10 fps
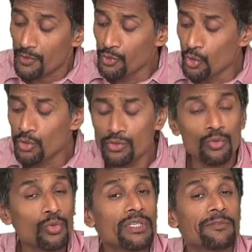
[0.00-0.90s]
No
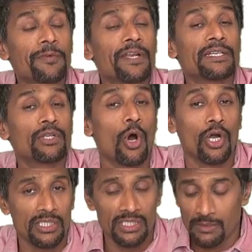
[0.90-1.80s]
two different
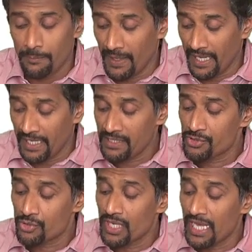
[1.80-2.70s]
ordered pairs
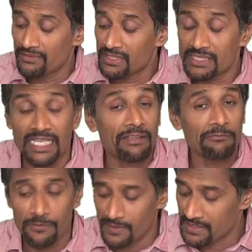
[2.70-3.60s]
should have the same
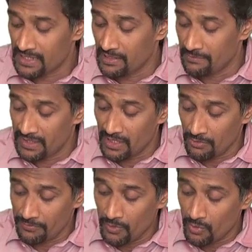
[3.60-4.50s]
first element.
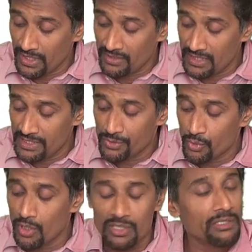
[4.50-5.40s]
Now, if you look at these
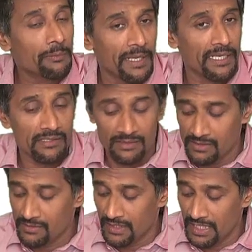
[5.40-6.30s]
two ordered pairs in
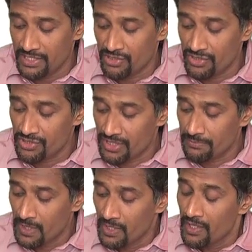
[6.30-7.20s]
this
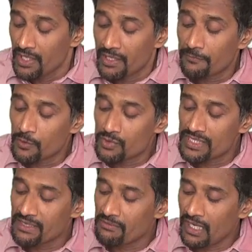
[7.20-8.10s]
relationship, if you
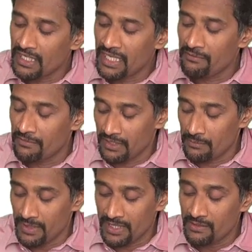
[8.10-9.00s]
see 1A,
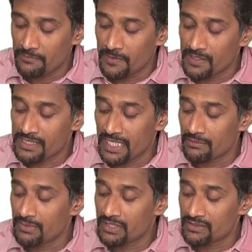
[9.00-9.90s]
1B, the first
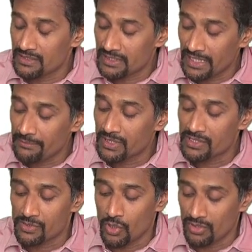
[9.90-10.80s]
element is the same. It
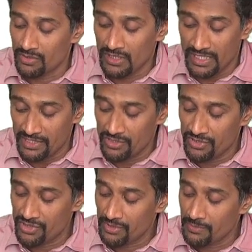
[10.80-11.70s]
is not a
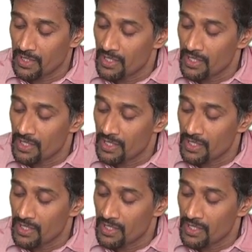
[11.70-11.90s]
relationship.